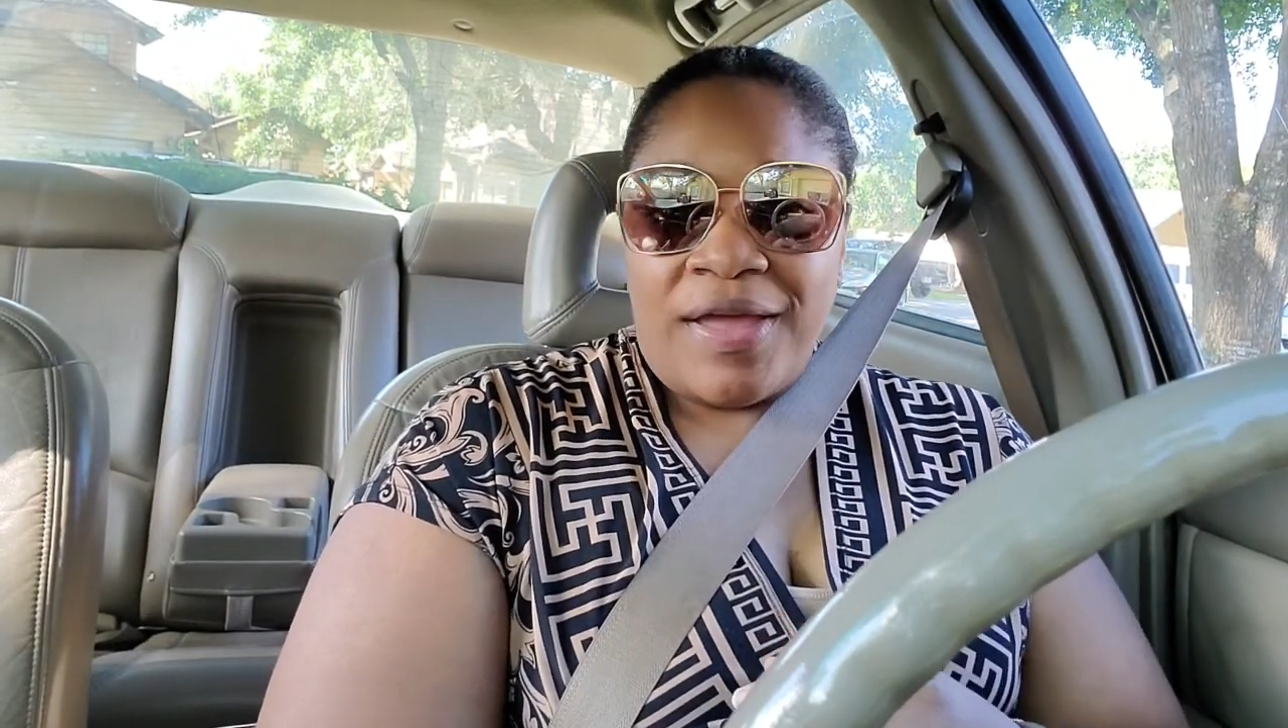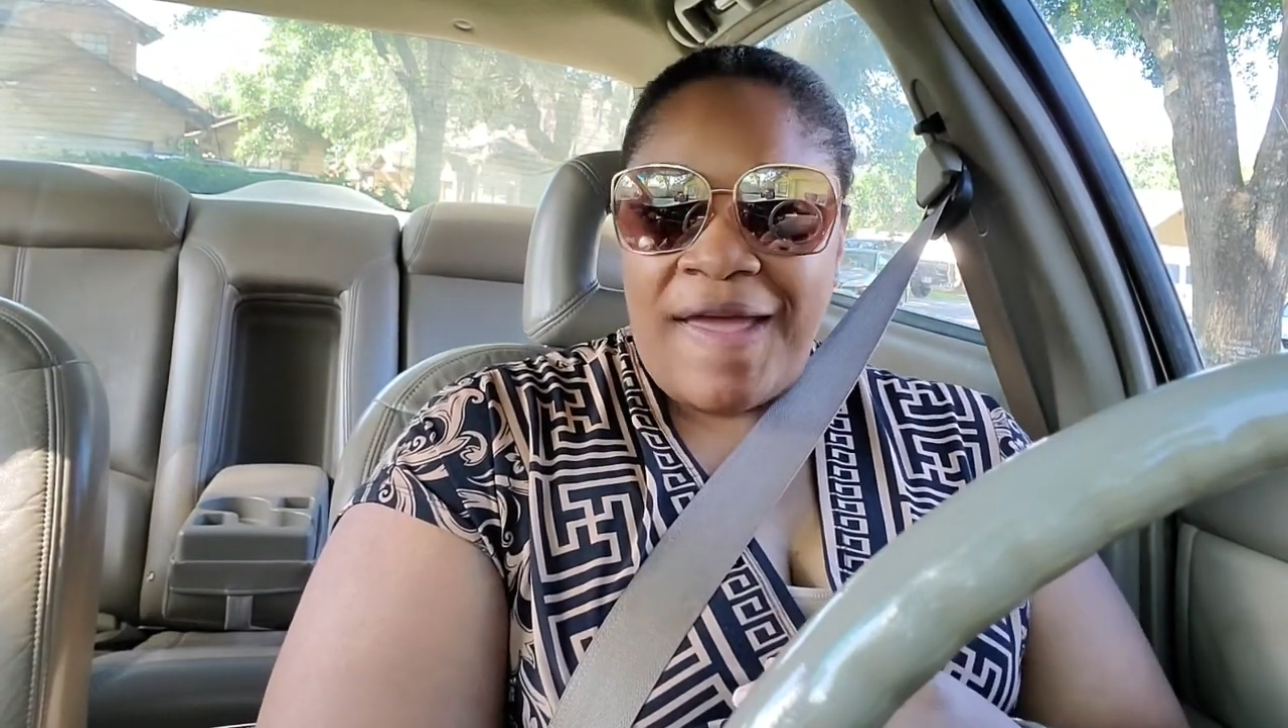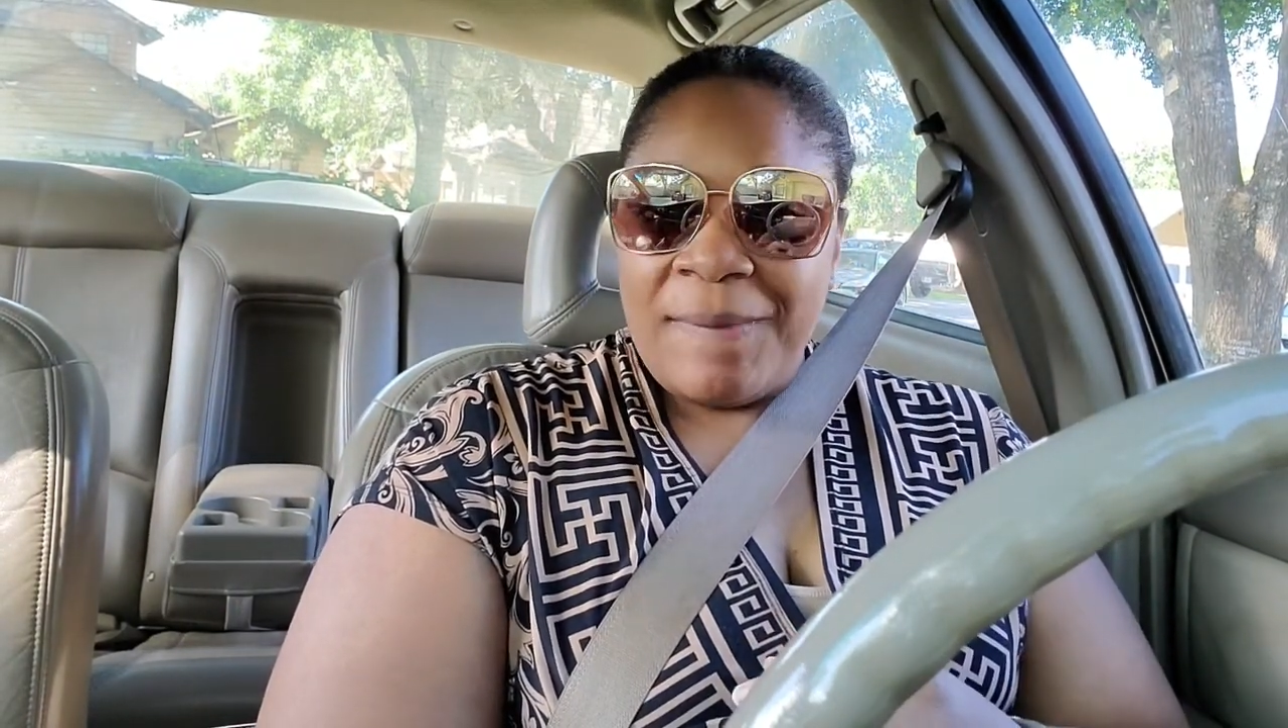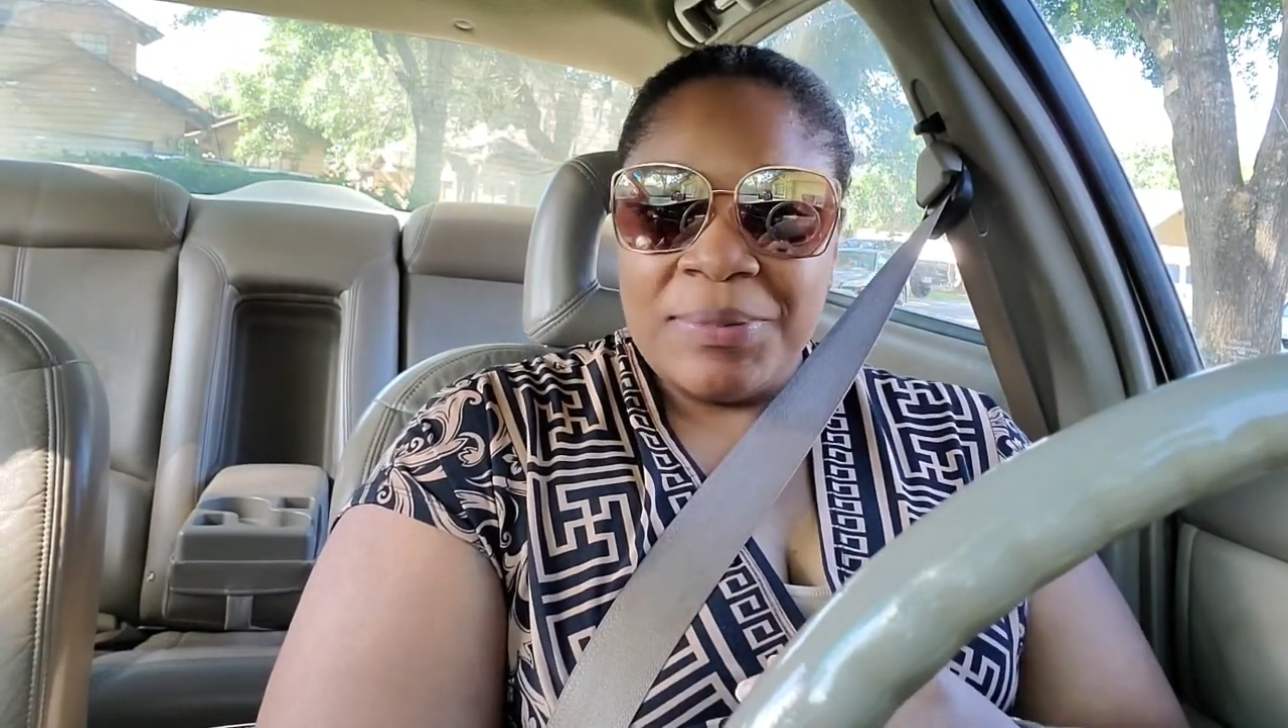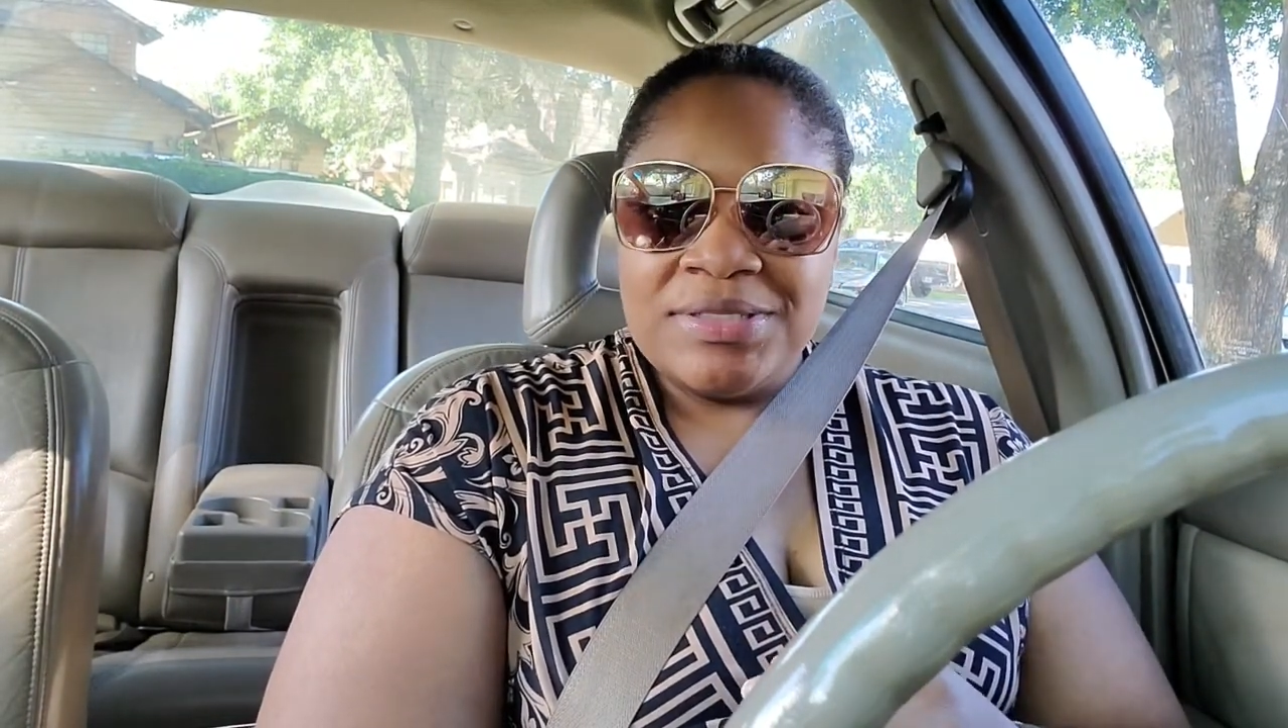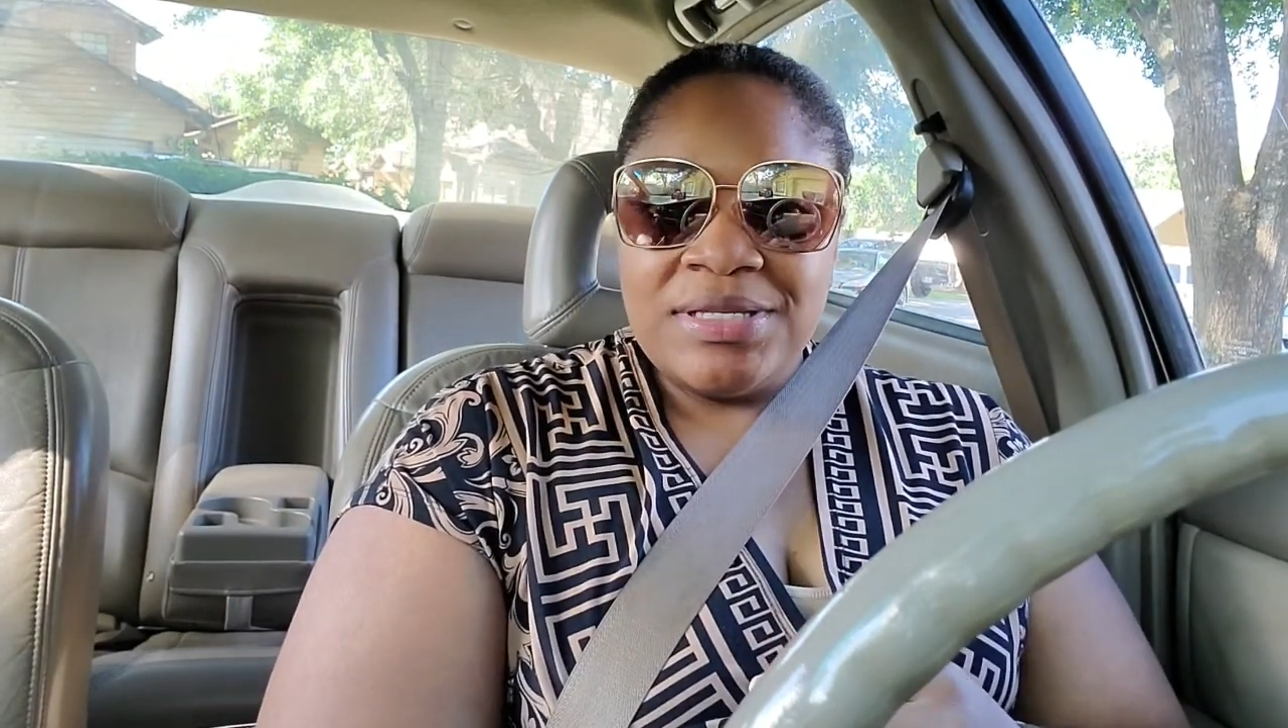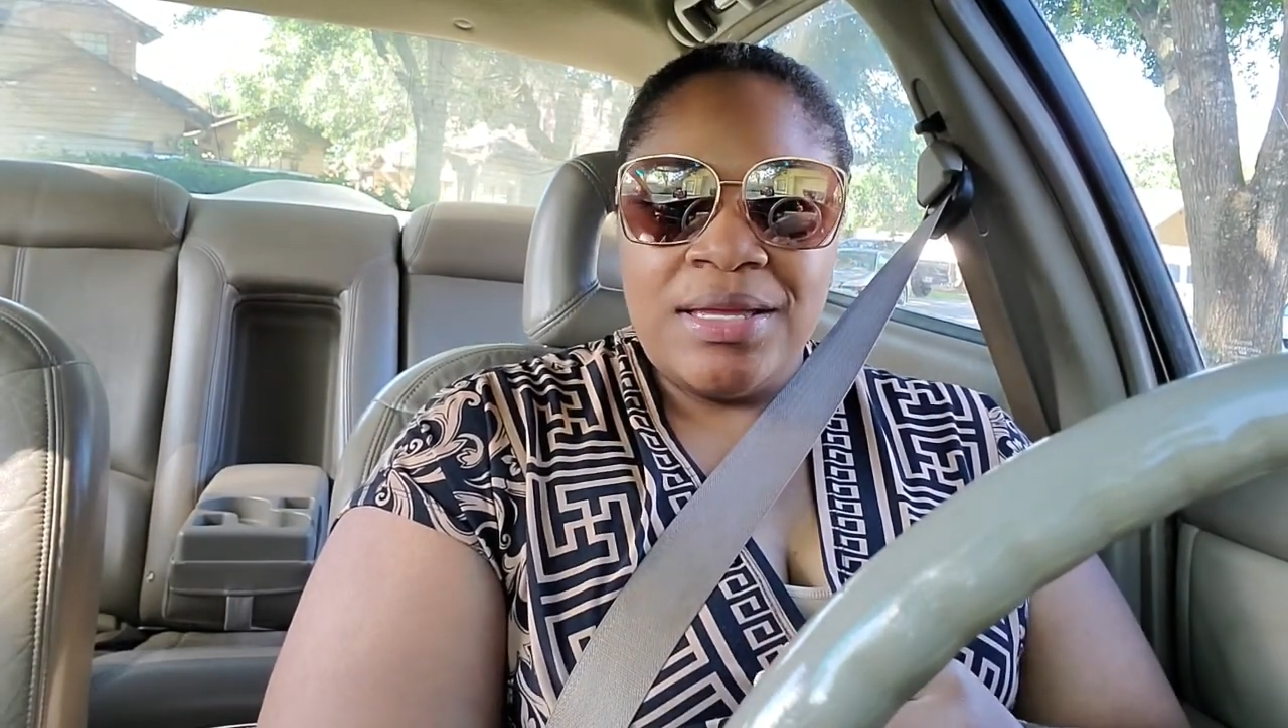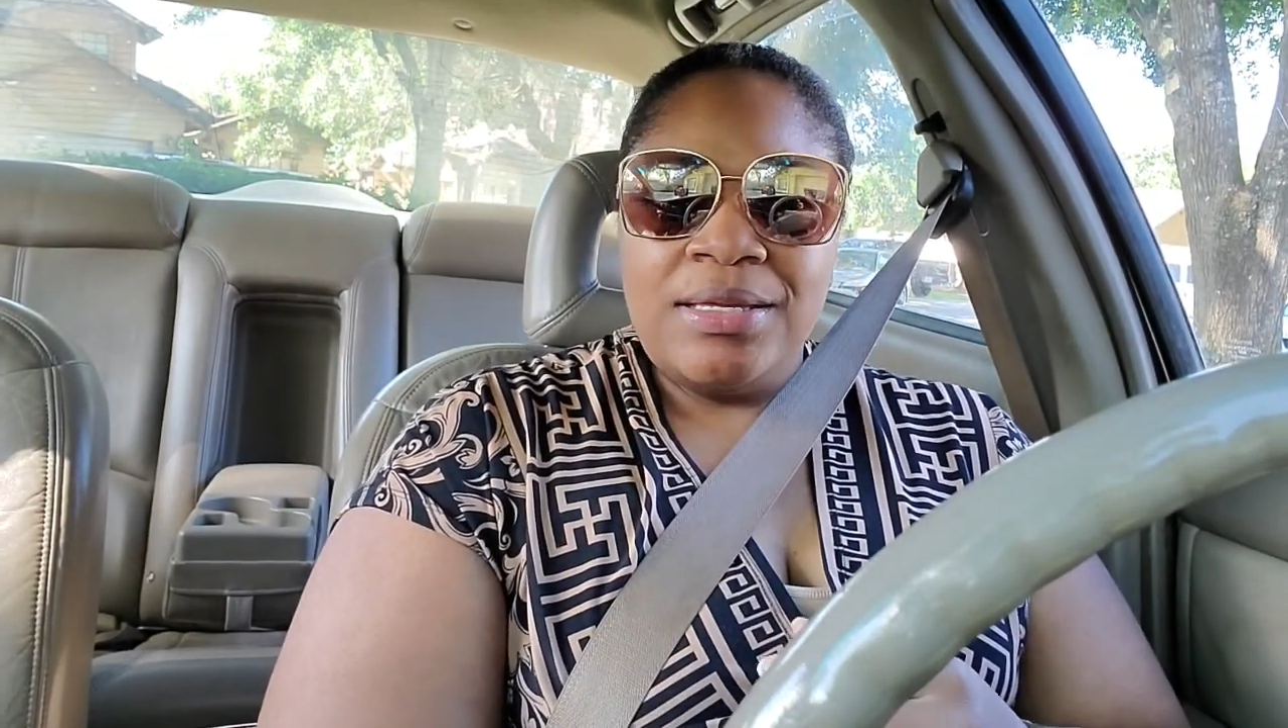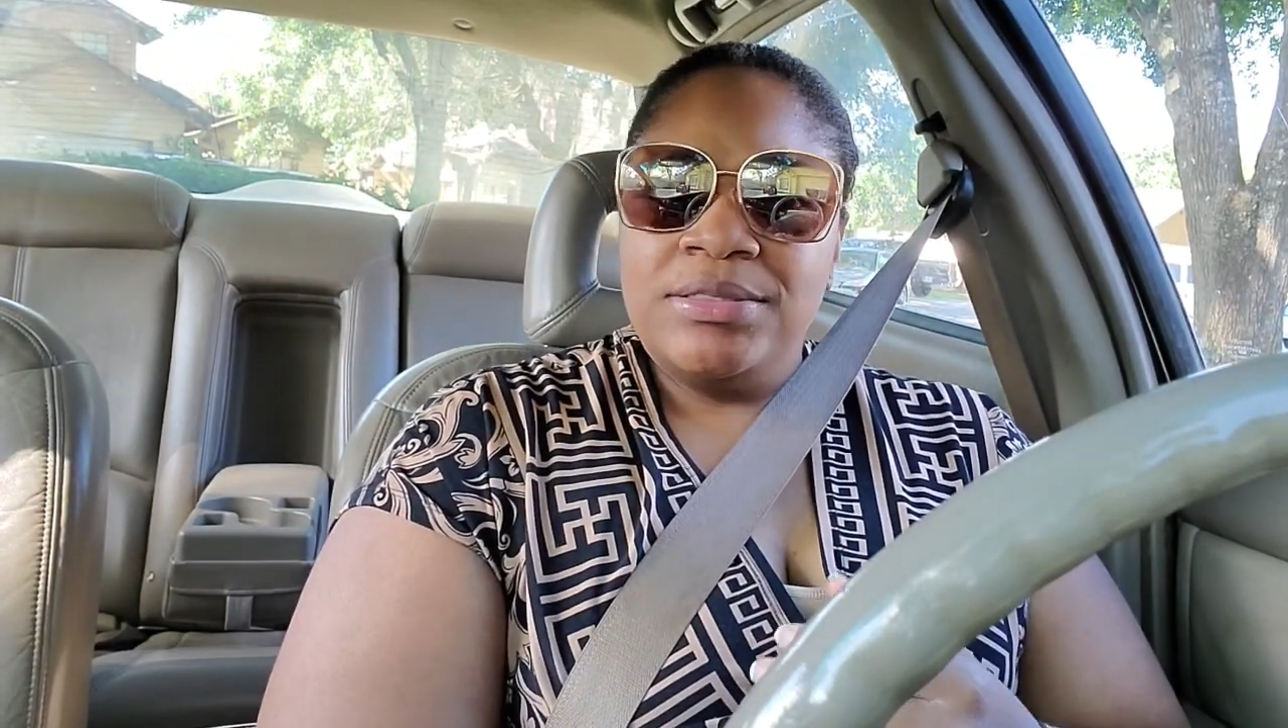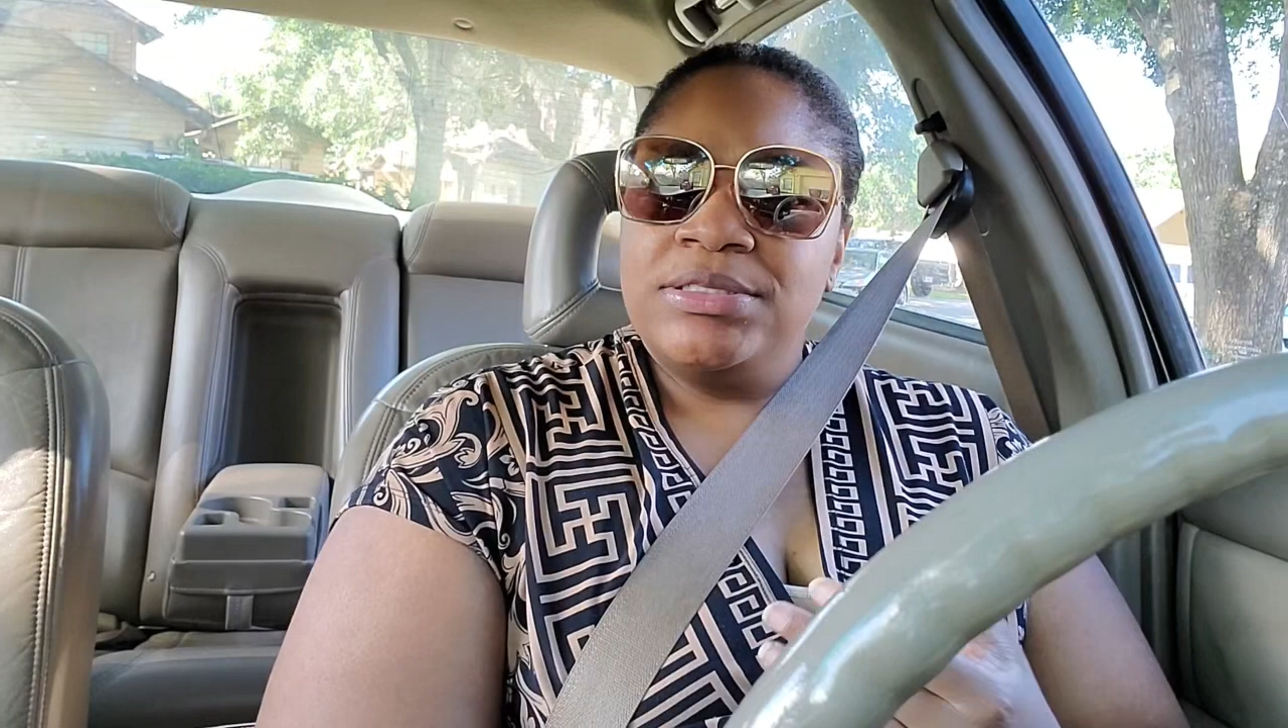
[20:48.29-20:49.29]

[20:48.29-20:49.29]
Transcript: happenstance?